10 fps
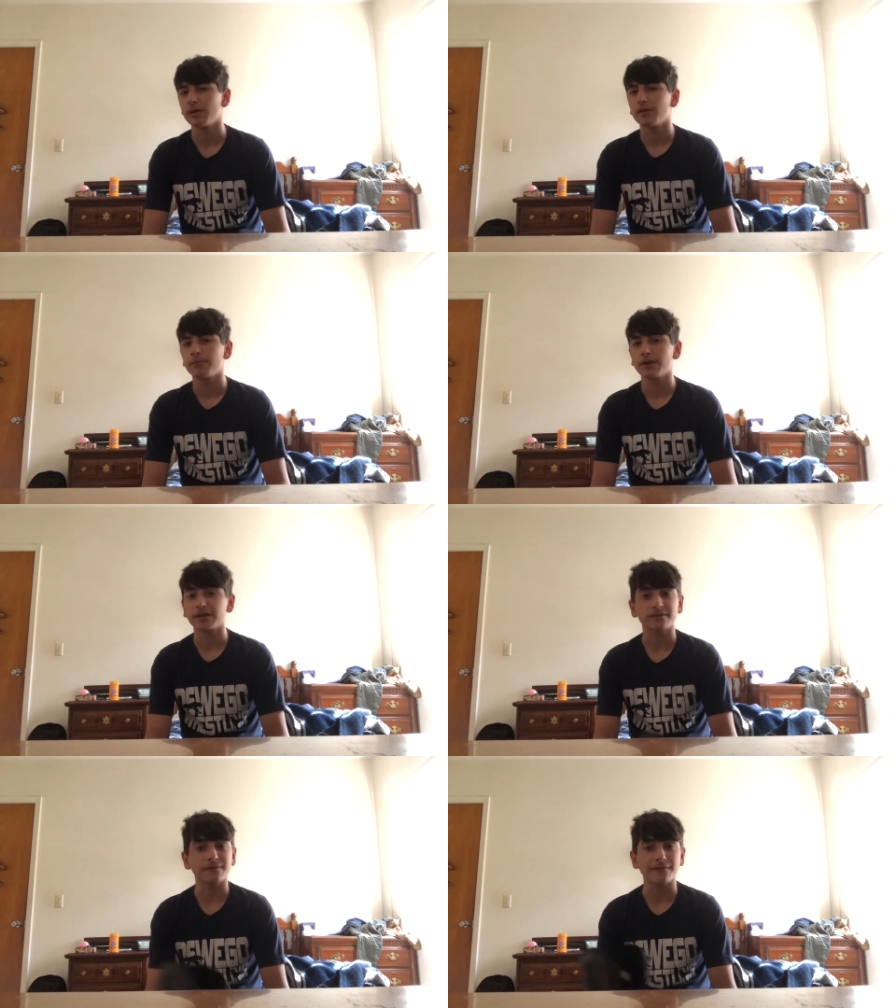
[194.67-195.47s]
because
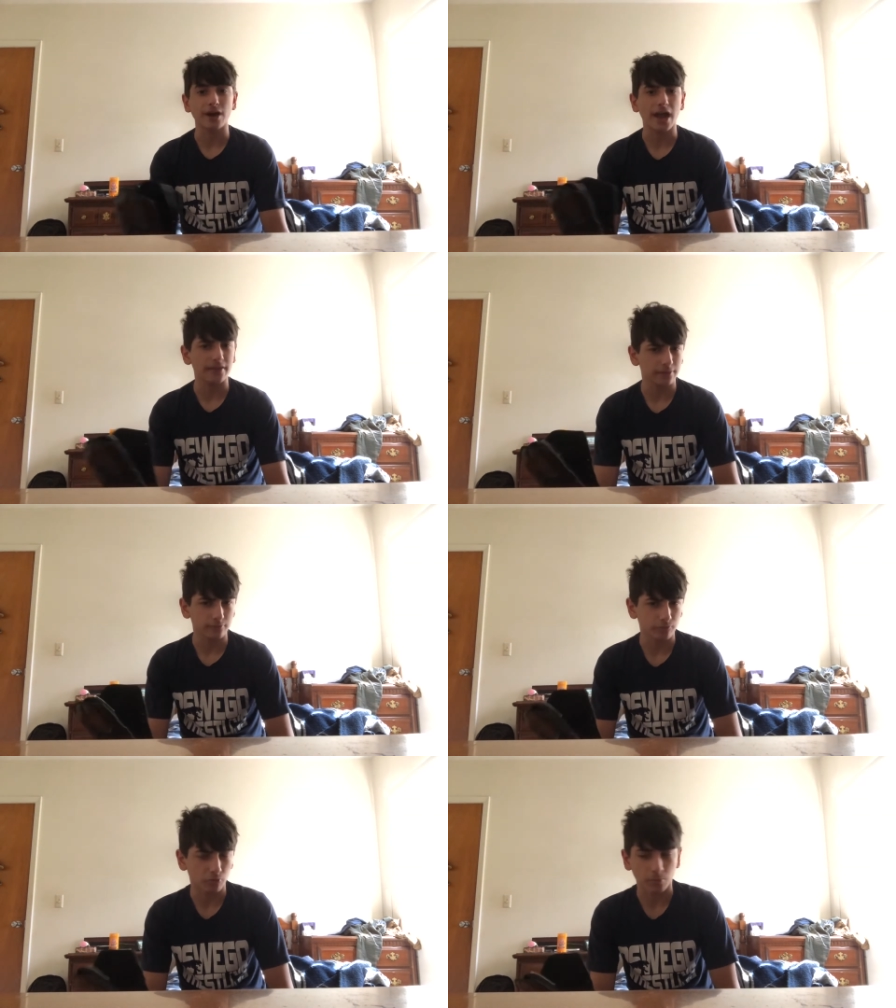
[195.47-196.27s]
I've never had them
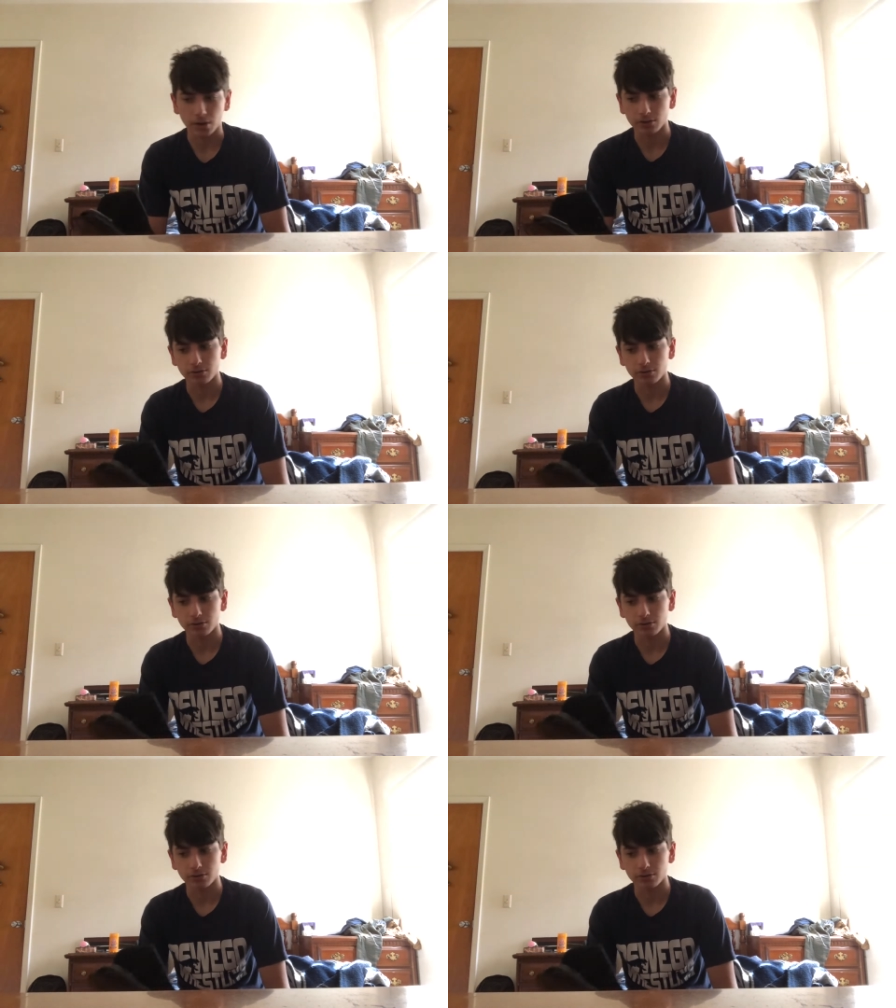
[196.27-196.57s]
for a while.